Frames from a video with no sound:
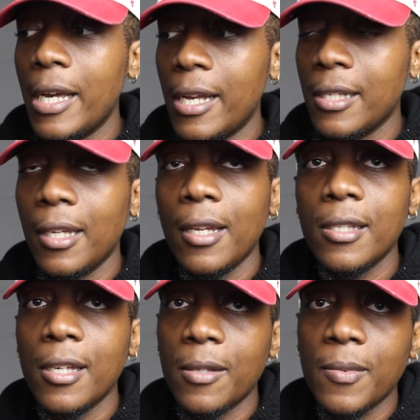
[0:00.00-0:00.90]
Yes, it
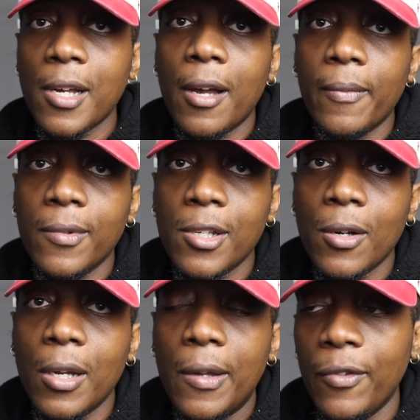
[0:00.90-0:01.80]
does take some time.
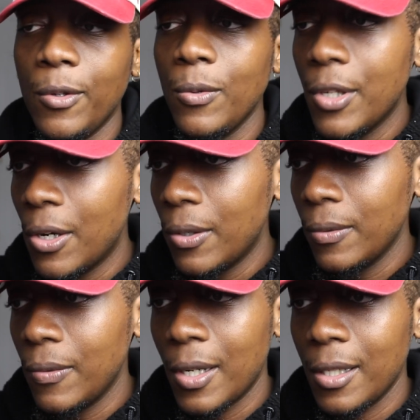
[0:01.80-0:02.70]
So if you don't
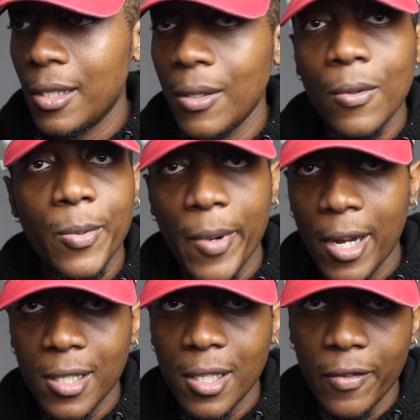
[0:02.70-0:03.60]
want to do this
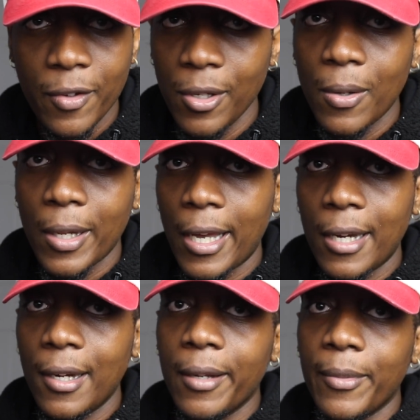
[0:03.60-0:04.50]
process, if you don't like
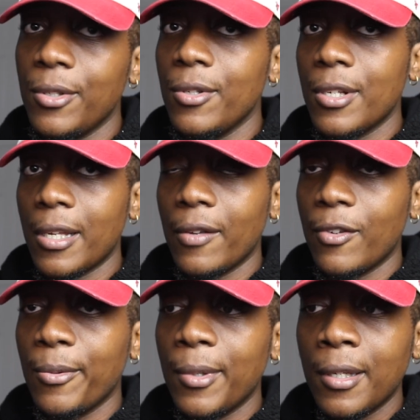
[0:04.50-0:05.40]
editing but you just like
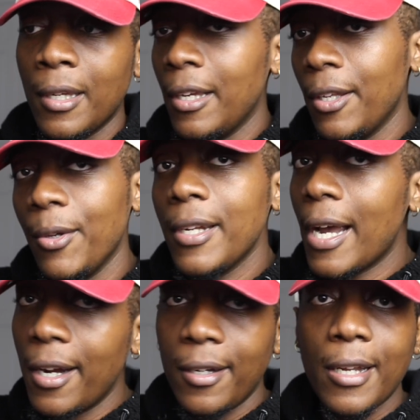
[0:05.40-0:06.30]
filming, you can
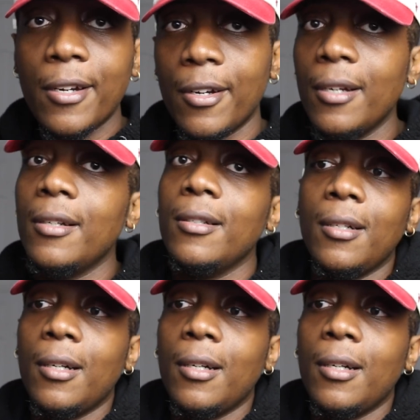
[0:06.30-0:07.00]
hire an editor.